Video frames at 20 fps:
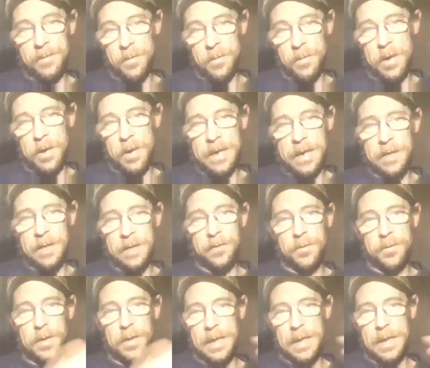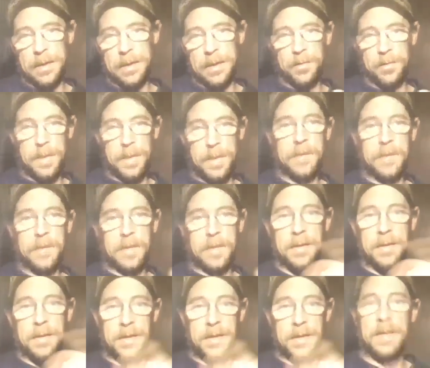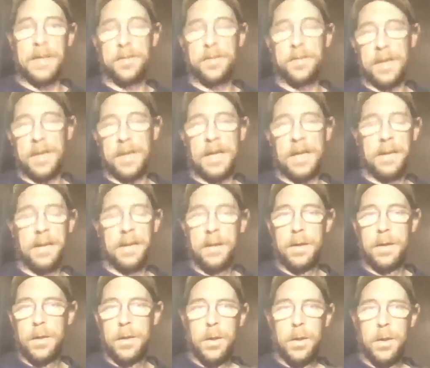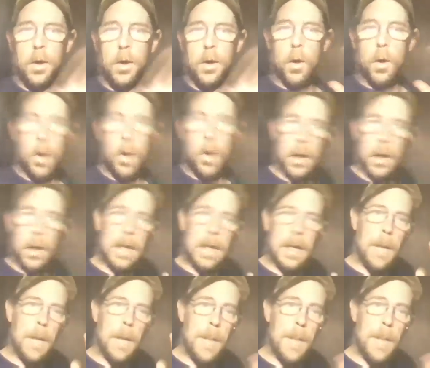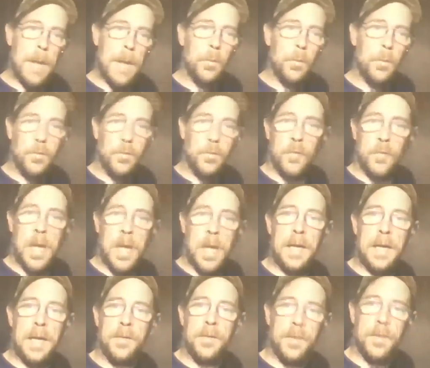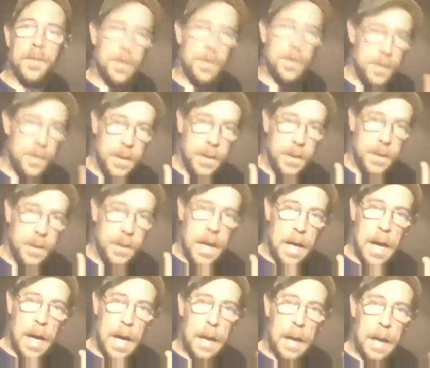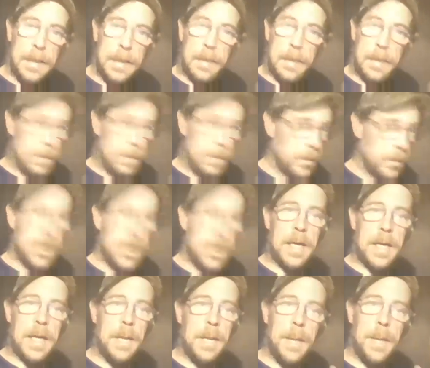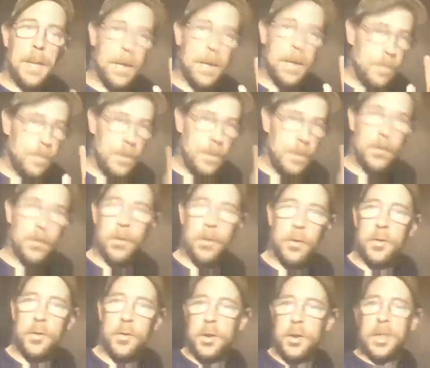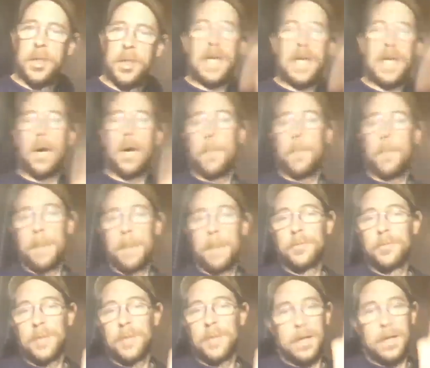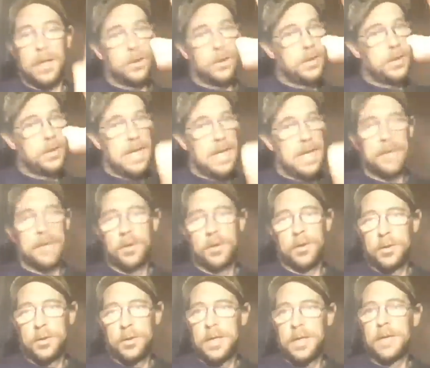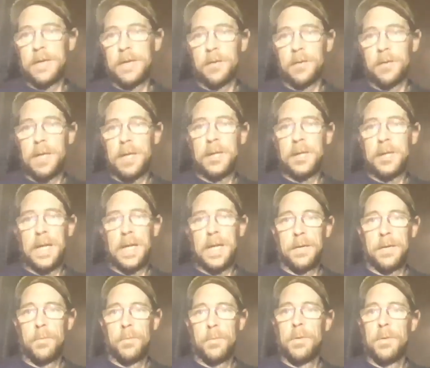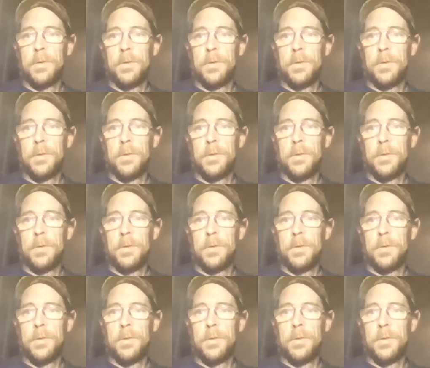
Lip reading: o'clock Eastern is Spicy. That's Nina's son on Backwoods Raised. Uh, check him out. He's always good. Check out Mum Slayer. She has a great channel.